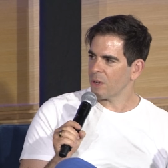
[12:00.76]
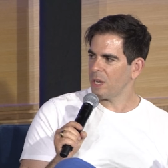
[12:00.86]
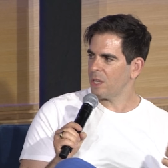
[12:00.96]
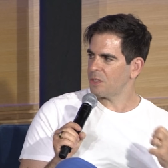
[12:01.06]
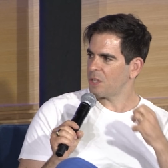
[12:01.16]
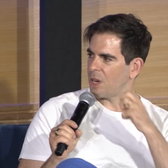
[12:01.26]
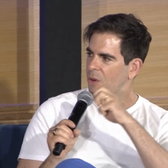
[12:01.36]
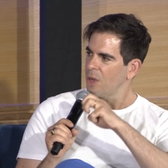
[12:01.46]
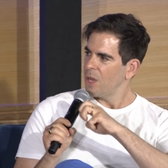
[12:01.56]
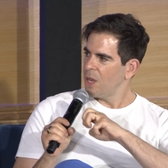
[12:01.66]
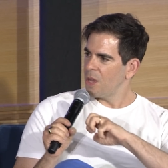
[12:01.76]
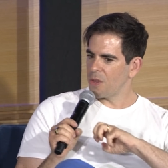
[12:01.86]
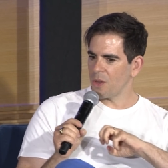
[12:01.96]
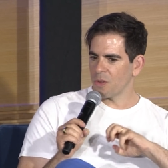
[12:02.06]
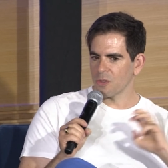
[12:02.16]
it is,
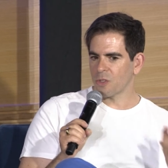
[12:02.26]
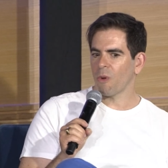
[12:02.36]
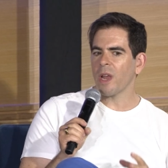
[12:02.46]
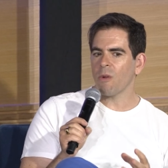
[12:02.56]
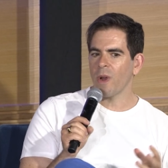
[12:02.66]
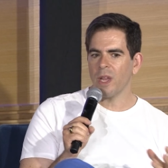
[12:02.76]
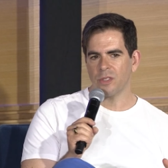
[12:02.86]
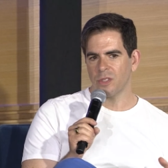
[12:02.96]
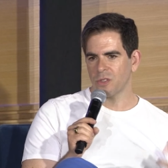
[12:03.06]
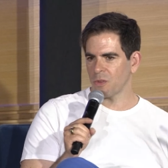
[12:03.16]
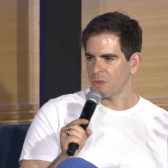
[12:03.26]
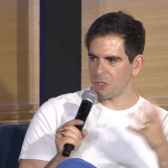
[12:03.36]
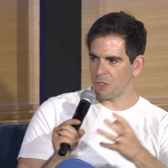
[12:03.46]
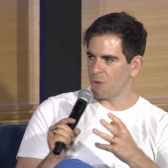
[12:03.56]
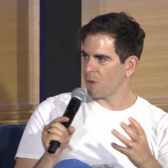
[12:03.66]
there's great ways to sort of
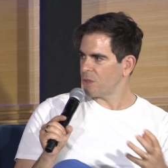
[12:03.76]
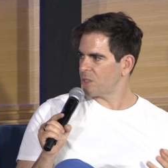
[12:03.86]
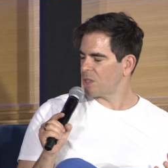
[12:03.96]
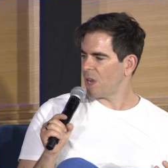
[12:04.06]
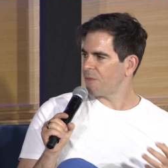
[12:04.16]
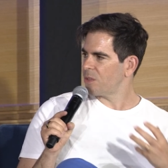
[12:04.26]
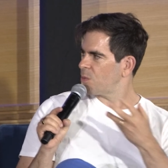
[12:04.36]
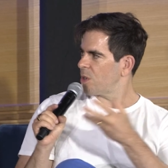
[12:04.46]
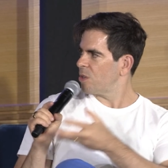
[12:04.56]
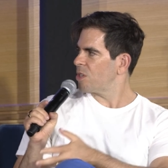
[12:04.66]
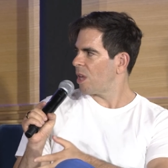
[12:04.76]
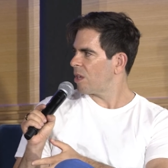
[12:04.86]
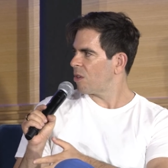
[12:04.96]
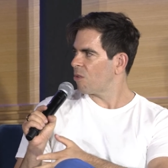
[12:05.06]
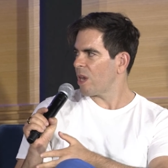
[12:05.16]
shoehorn the stuff. It's where you're telling
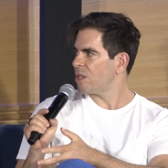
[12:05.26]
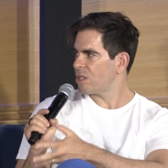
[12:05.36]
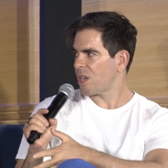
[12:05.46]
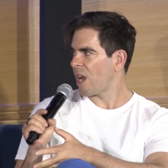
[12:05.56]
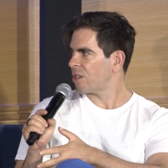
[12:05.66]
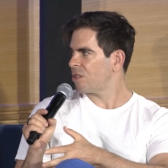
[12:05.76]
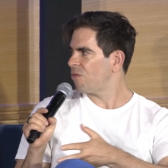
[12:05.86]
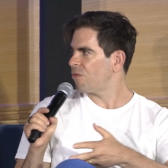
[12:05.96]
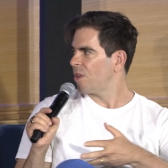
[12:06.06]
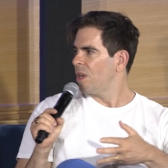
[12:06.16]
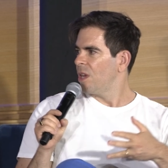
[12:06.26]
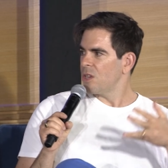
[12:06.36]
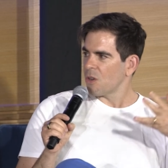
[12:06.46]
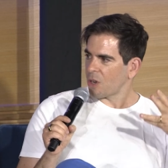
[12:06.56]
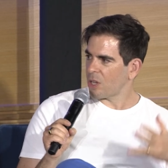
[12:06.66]
a great detective,
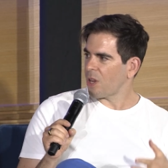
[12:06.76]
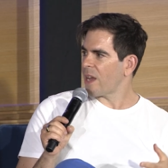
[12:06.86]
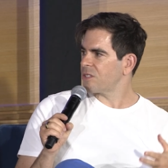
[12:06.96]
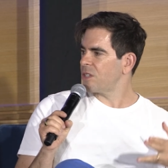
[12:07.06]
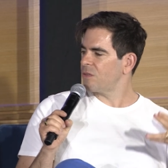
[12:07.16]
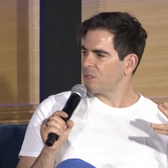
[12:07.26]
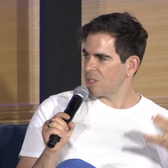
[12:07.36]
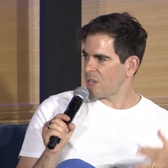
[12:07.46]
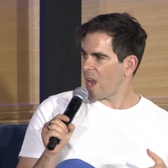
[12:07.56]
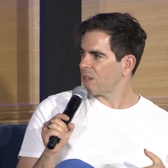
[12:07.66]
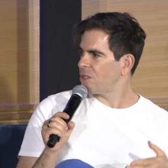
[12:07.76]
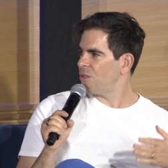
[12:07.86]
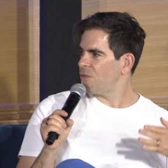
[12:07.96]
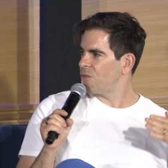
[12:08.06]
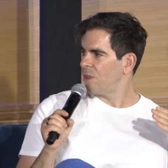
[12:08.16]
your classic
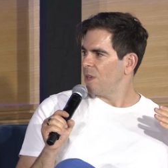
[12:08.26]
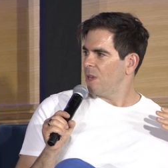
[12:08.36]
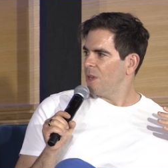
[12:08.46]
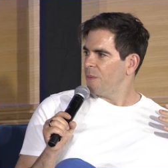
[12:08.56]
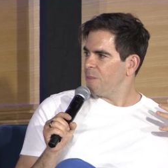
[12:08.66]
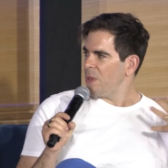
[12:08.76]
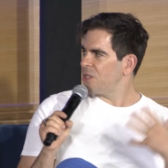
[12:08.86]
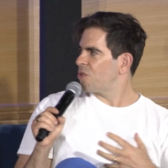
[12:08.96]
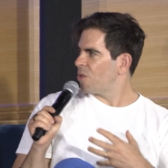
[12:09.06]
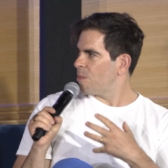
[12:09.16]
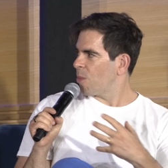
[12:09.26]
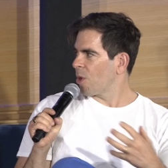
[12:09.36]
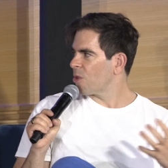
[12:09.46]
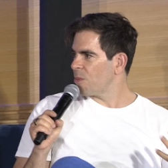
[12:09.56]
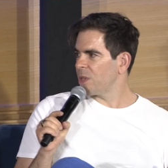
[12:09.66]
detective
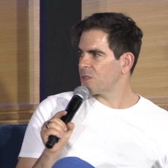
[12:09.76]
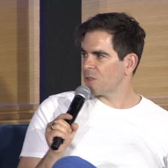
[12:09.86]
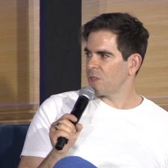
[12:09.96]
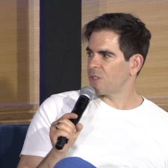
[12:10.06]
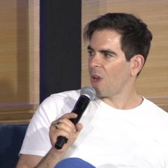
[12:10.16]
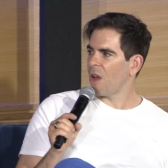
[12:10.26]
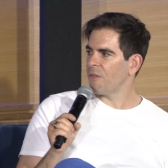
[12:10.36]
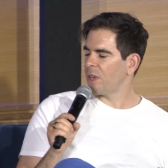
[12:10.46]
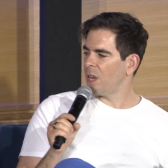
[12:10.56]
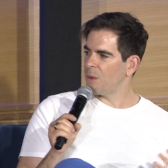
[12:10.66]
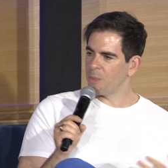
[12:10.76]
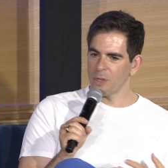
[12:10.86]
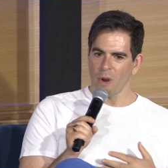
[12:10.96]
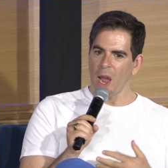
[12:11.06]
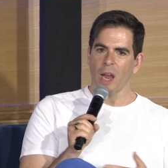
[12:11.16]
murder mystery, solving it, but
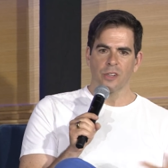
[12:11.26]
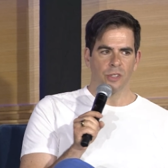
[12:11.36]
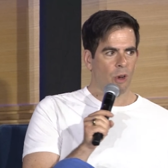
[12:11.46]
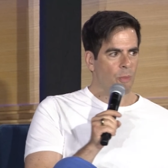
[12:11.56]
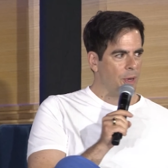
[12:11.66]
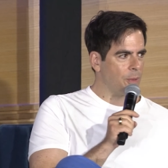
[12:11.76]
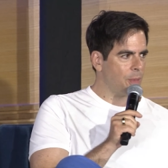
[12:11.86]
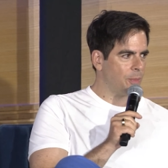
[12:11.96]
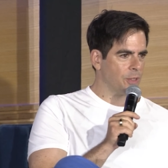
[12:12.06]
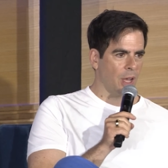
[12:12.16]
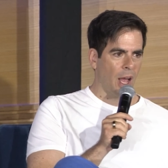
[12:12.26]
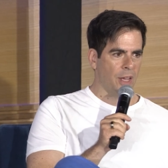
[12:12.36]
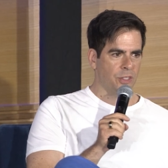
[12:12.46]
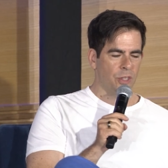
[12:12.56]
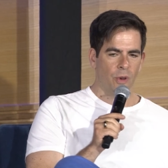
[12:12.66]
you're actually opening people's
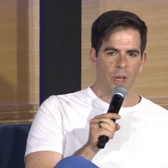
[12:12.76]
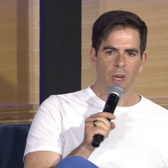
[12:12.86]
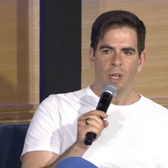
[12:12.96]
eyes to it.